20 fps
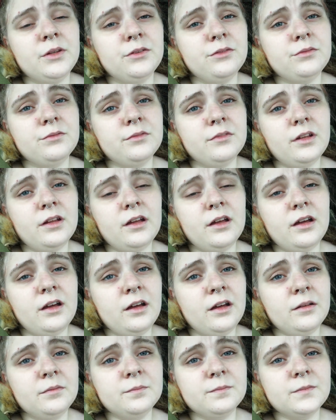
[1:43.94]
been
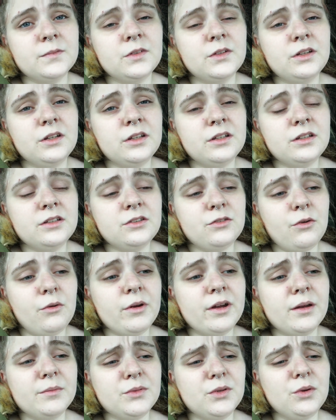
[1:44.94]

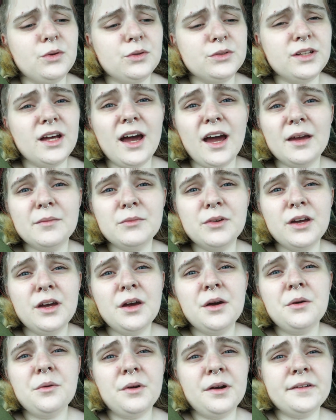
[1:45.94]
throwing up the whole time.
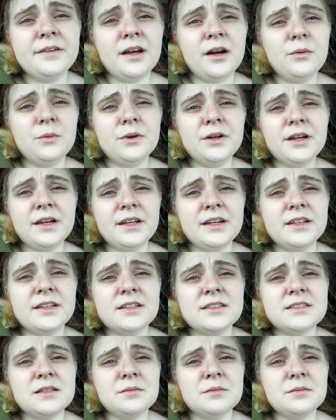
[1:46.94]
Right now we're getting